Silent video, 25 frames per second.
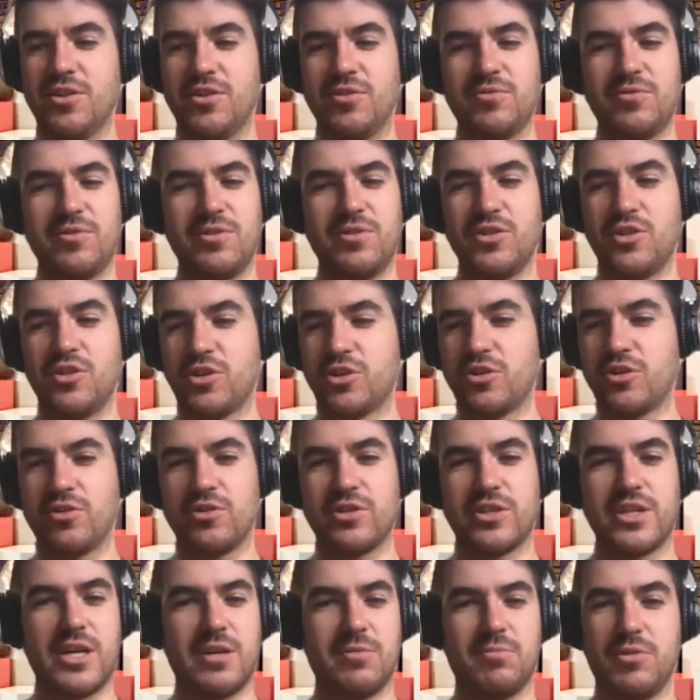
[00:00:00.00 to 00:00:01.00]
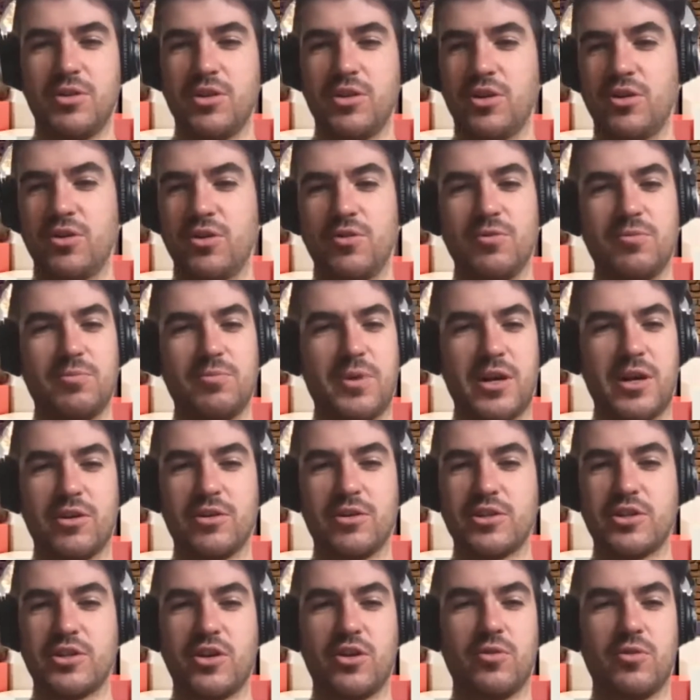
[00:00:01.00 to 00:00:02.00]
Looker, Tableau,
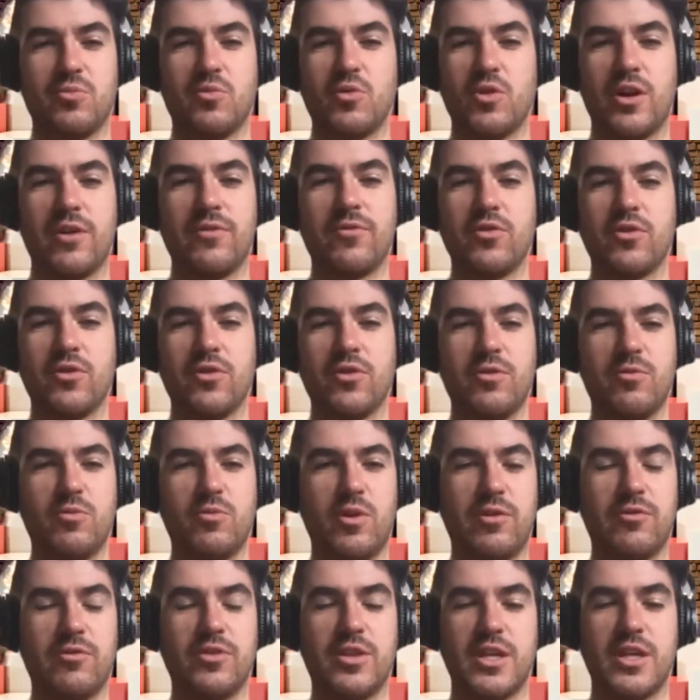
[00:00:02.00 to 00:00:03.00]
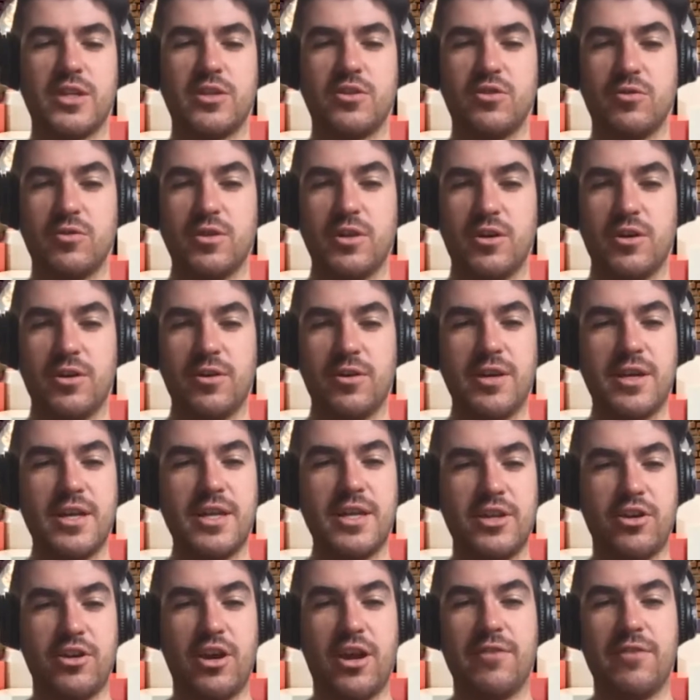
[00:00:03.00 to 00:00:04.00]
Periscope, wherever they do their
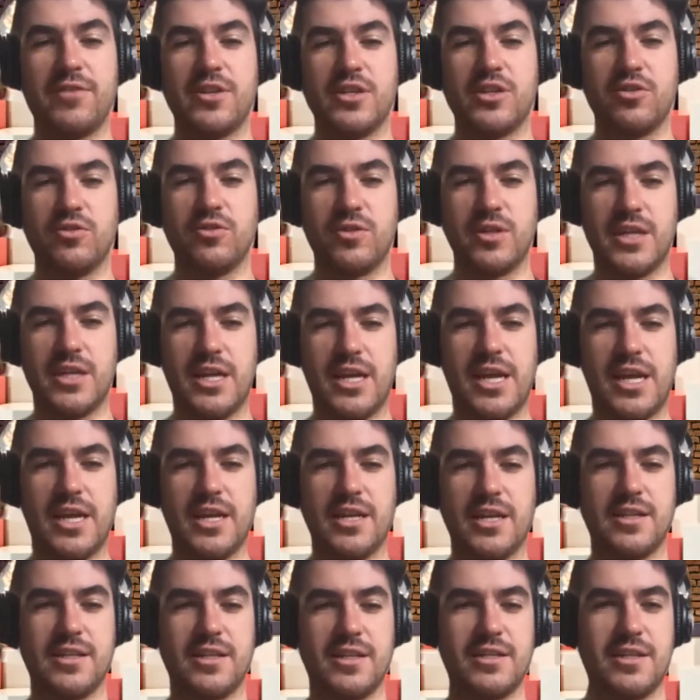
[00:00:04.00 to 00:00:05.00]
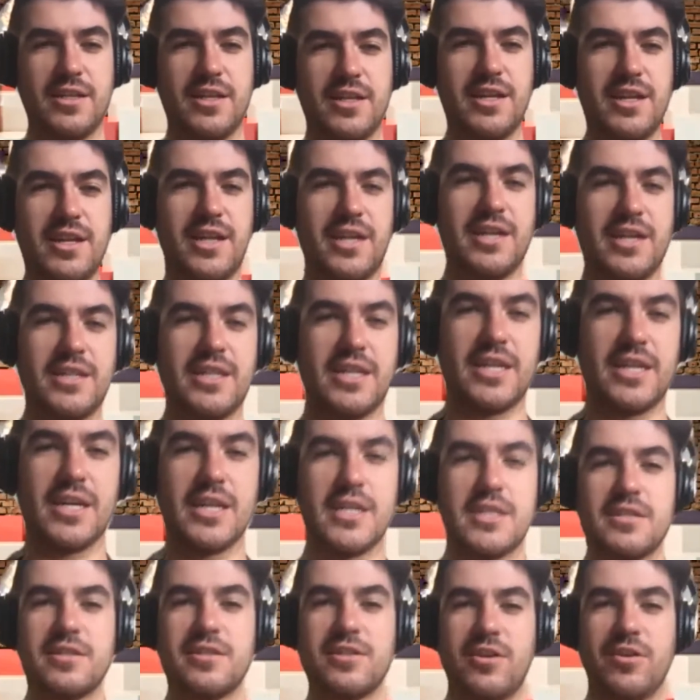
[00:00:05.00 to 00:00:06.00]
heavy duty
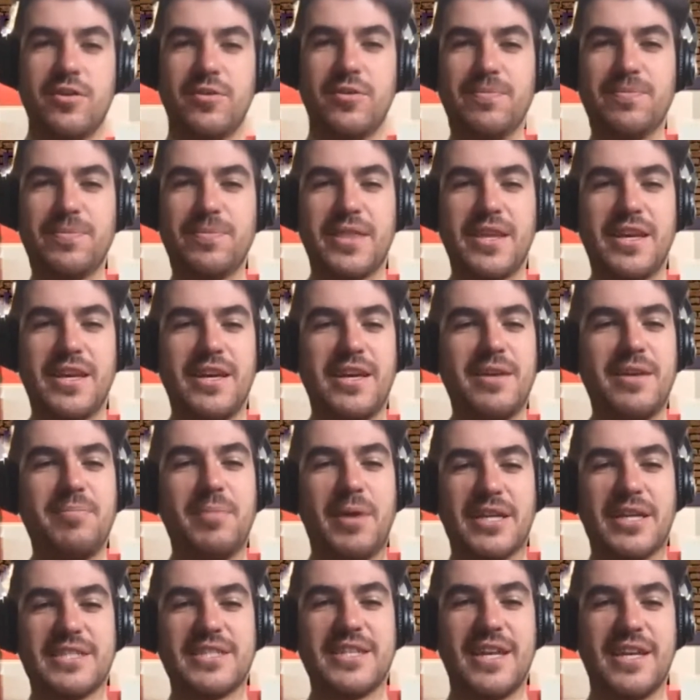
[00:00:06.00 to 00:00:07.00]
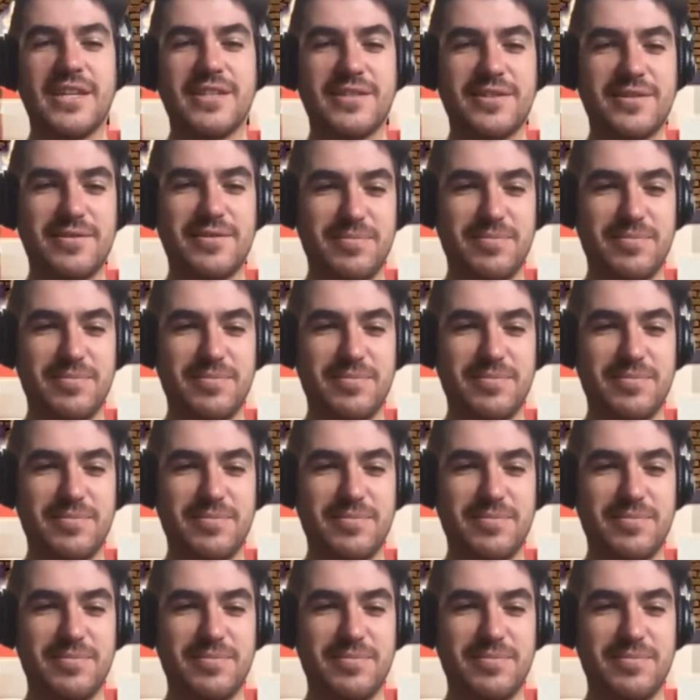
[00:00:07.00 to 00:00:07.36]
analytics. So makes sense.